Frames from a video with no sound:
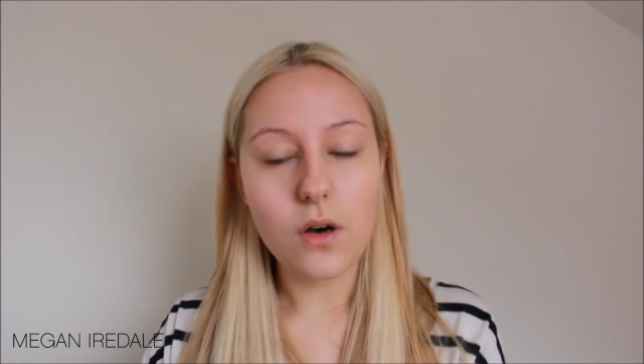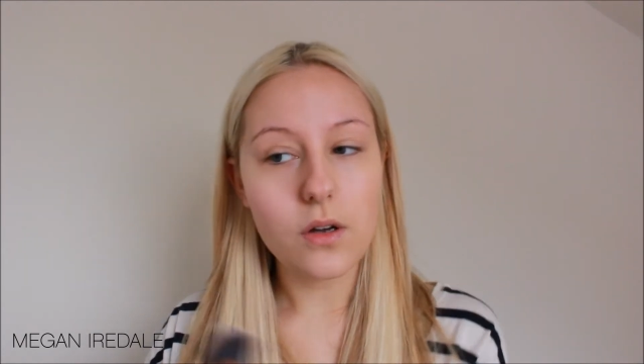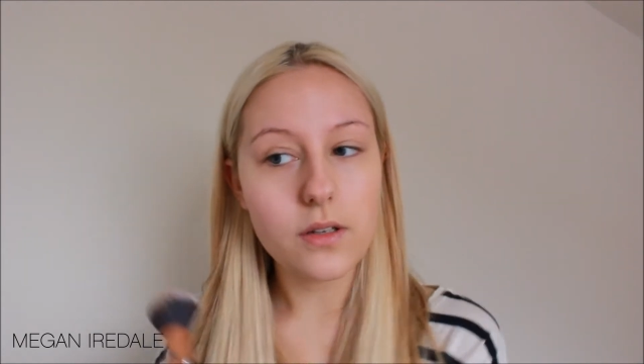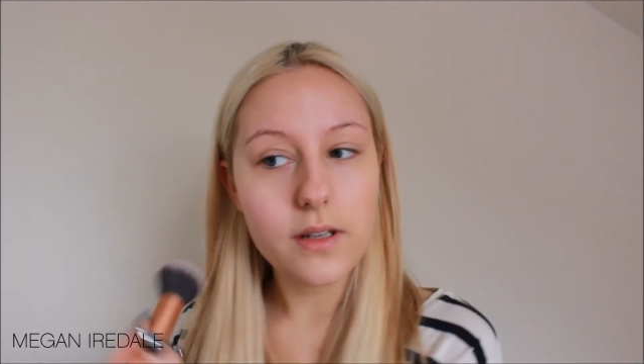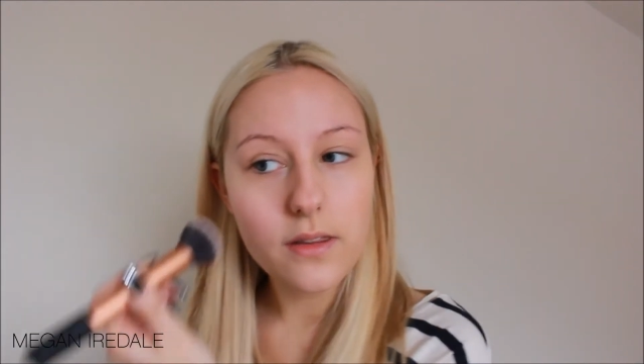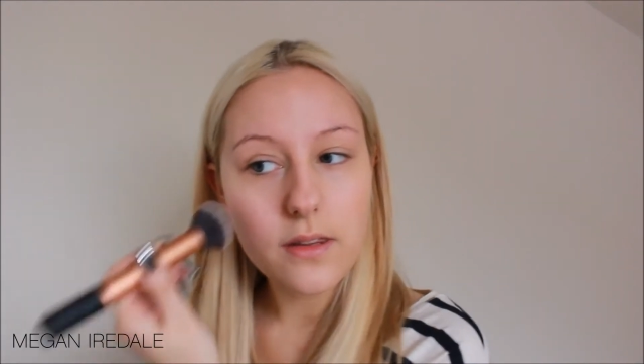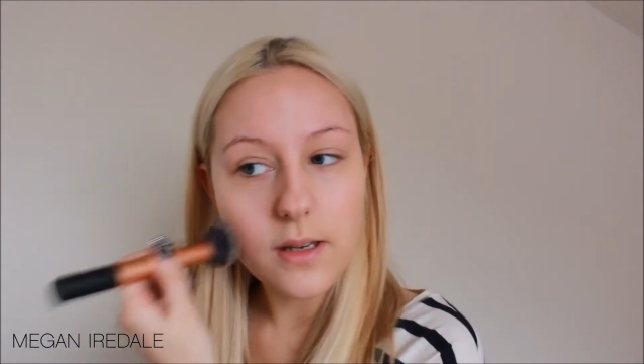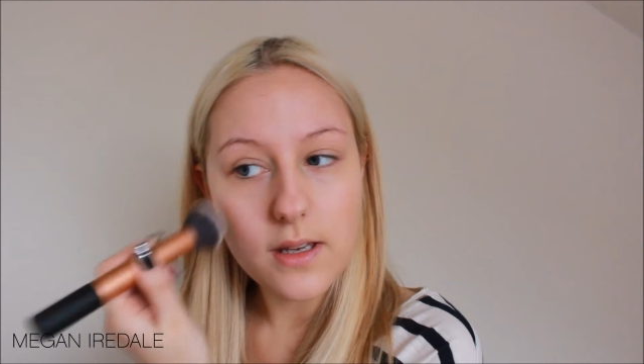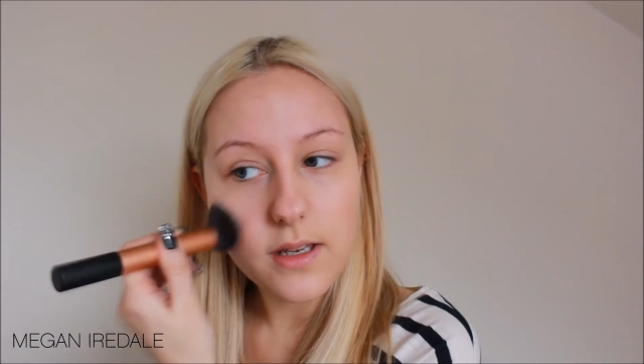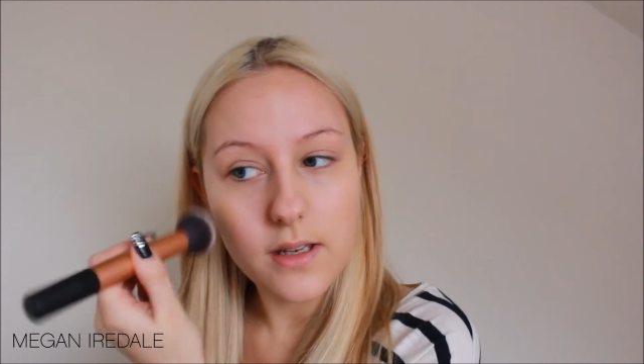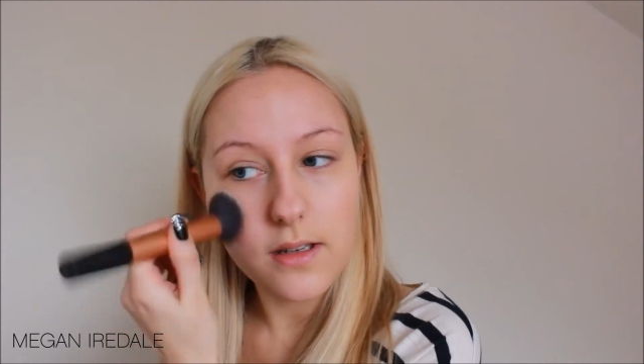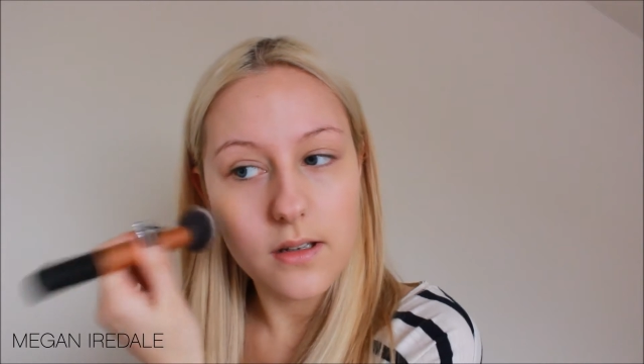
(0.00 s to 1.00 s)
on
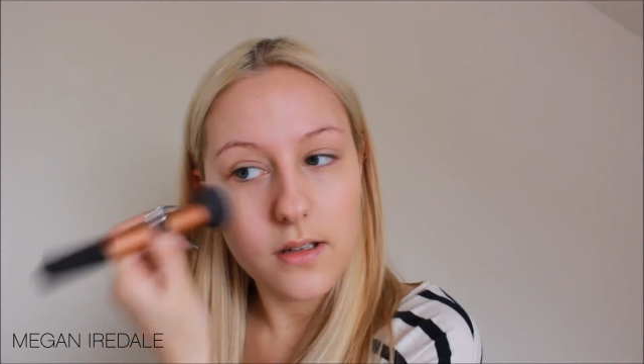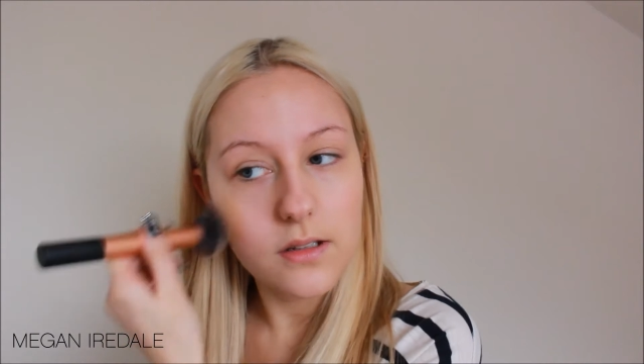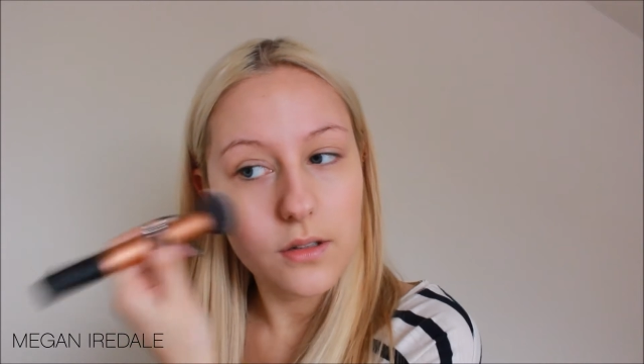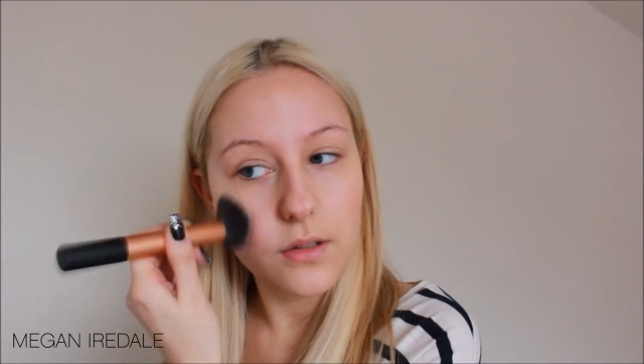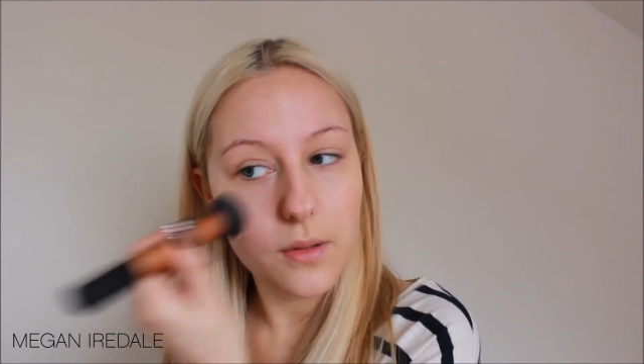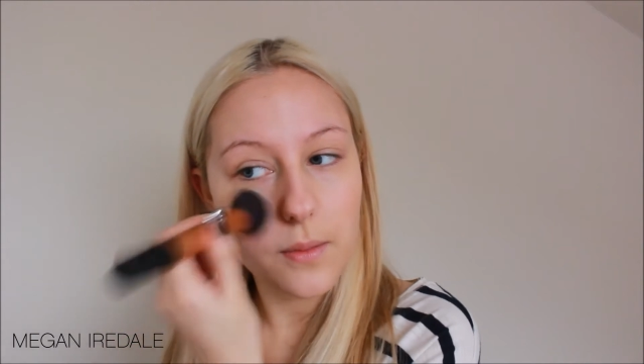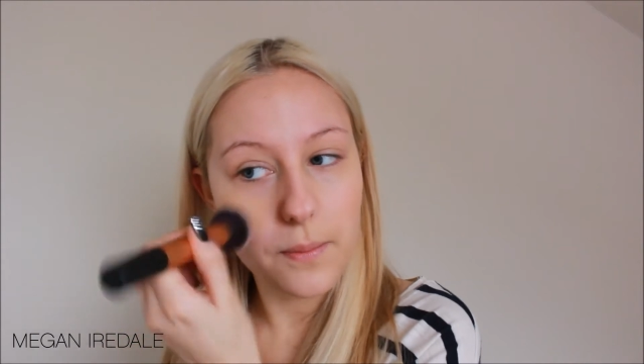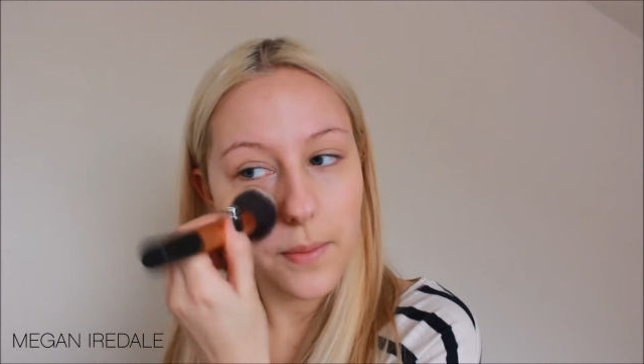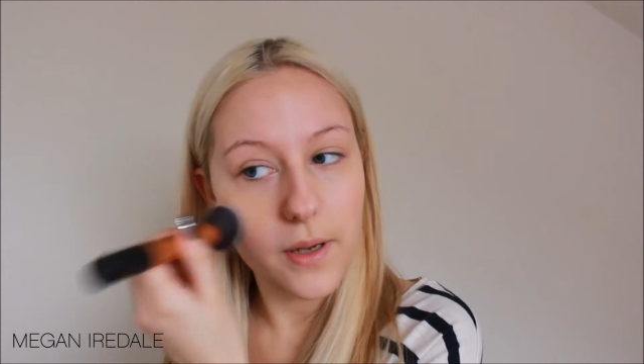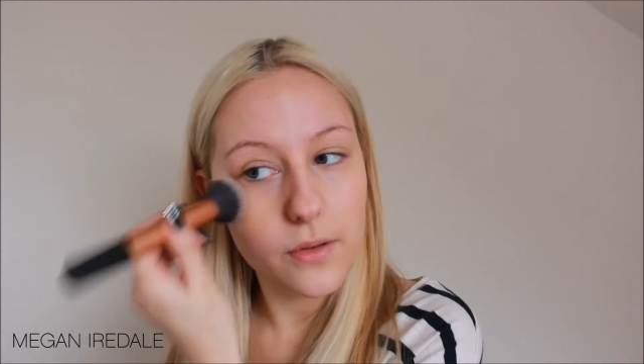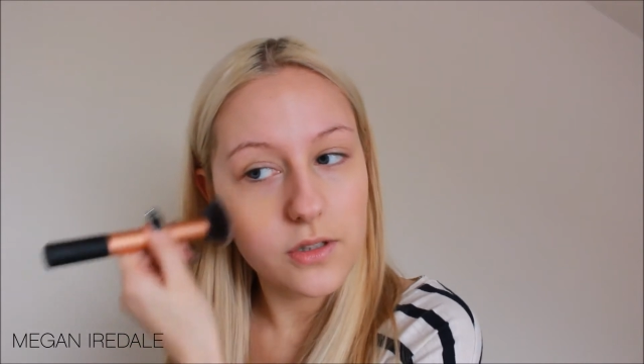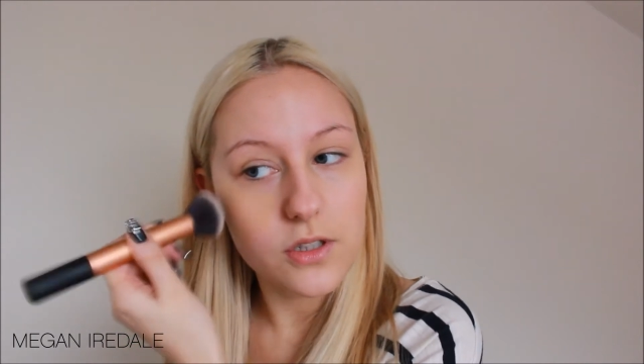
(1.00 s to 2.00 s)
the
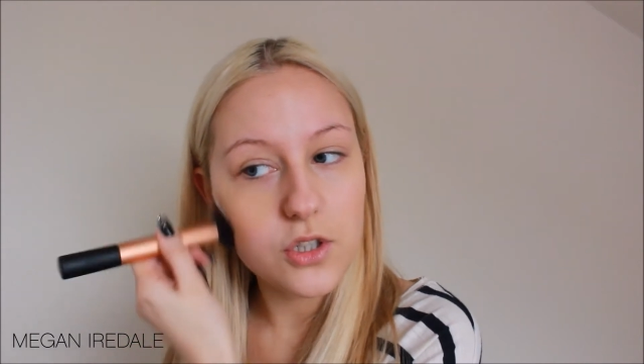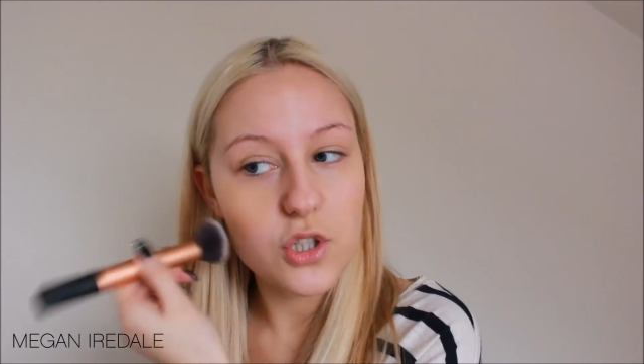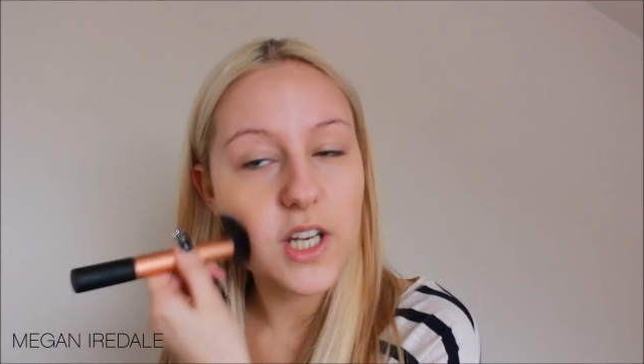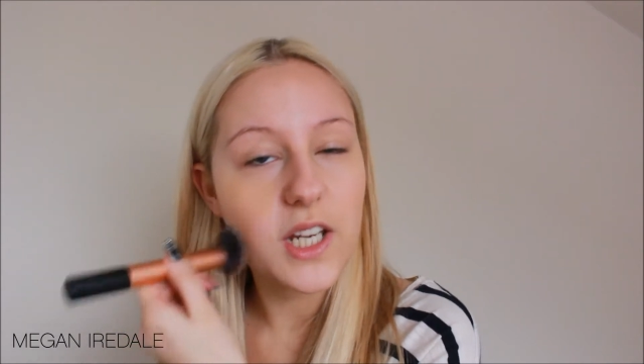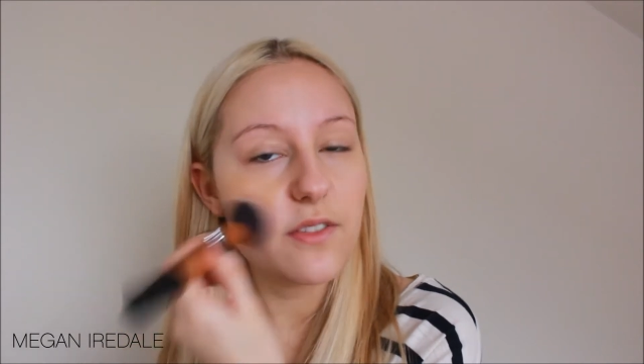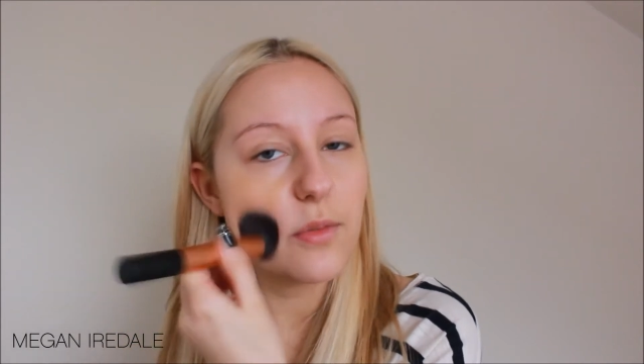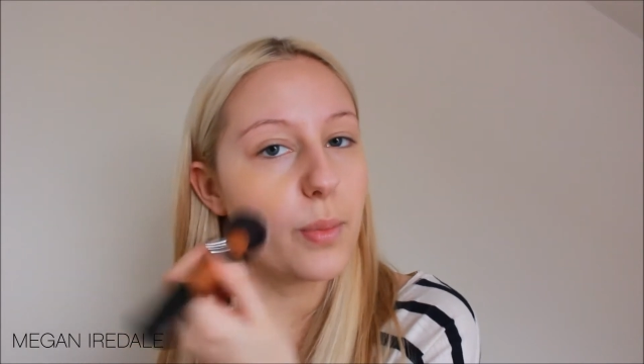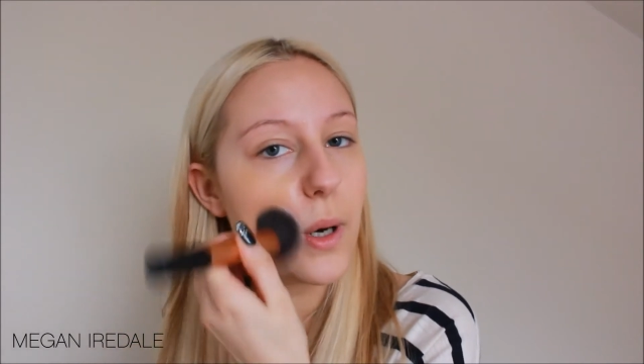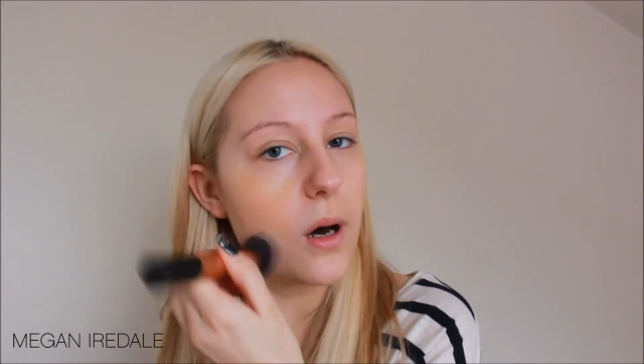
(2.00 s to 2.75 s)
Post Shave